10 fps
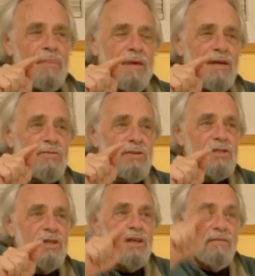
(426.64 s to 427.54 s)

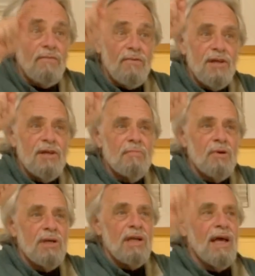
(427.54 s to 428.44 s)
interested in freedom
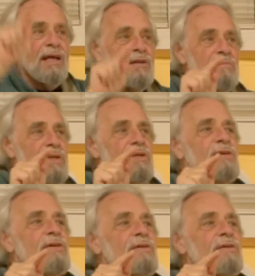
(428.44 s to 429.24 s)
or enlightenment,